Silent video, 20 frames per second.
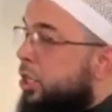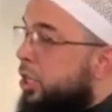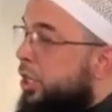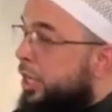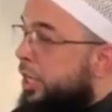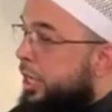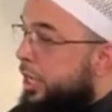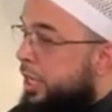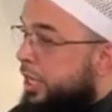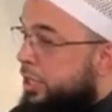
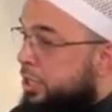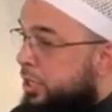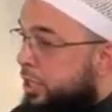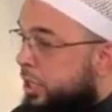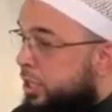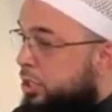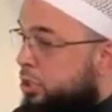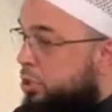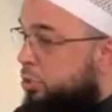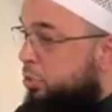In in,
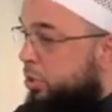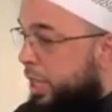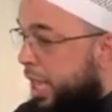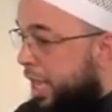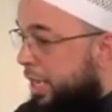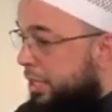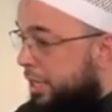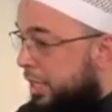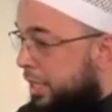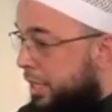in two
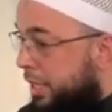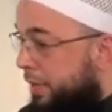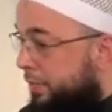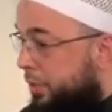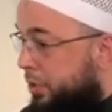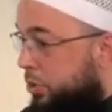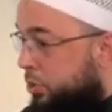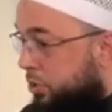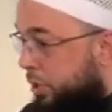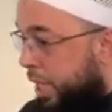thousand
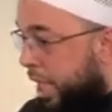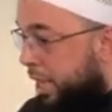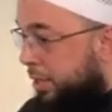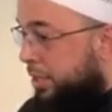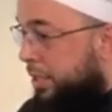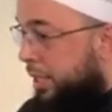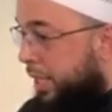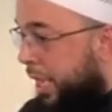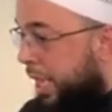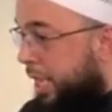seven, two
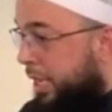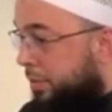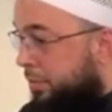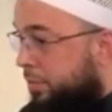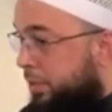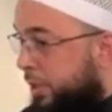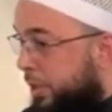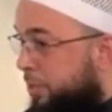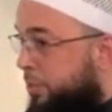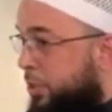thousand eight,
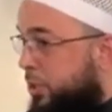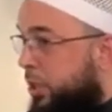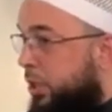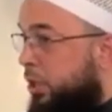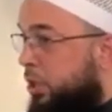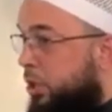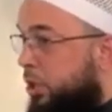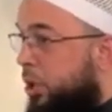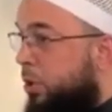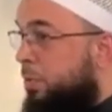when there was the
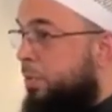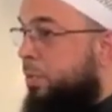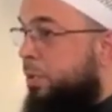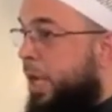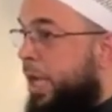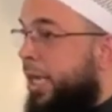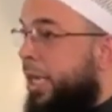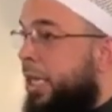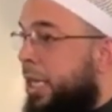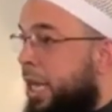global
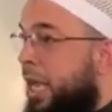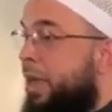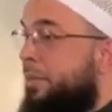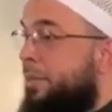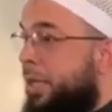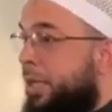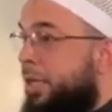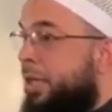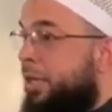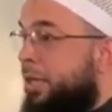
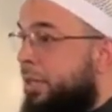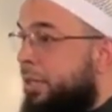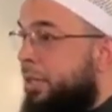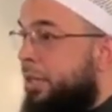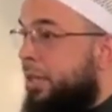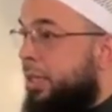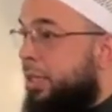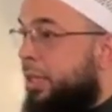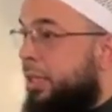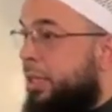economic,
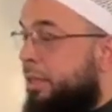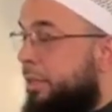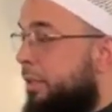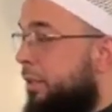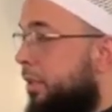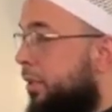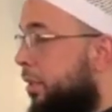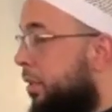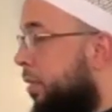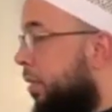uh,
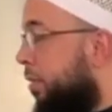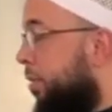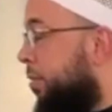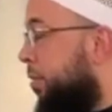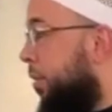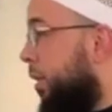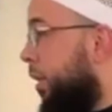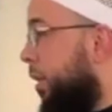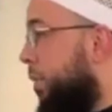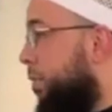you
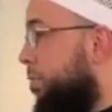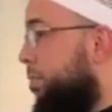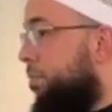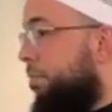know, uh,